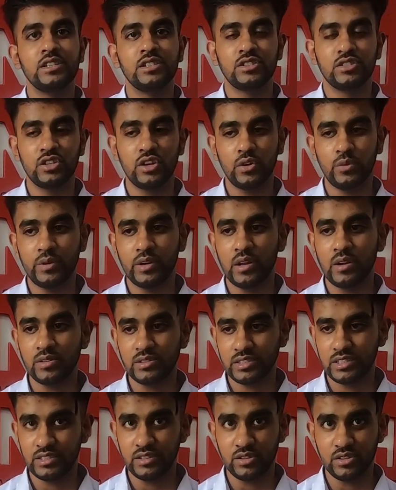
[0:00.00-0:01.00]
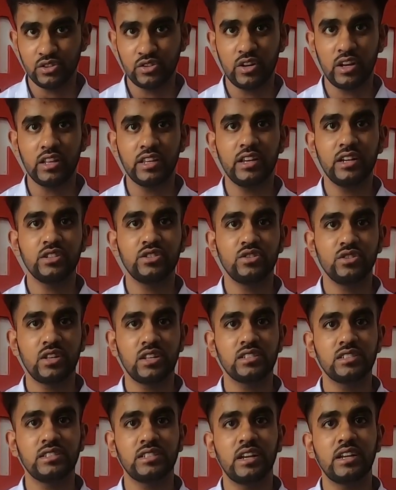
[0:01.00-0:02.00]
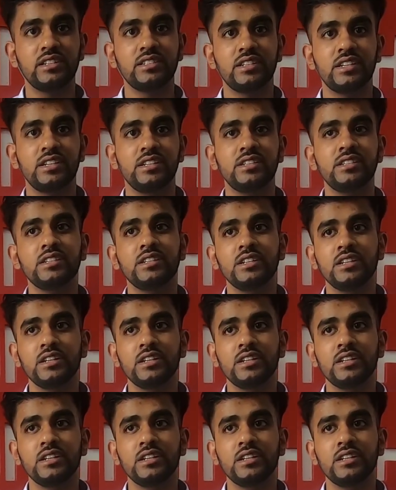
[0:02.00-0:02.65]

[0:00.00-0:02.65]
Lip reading: So when I was in Australia 2017,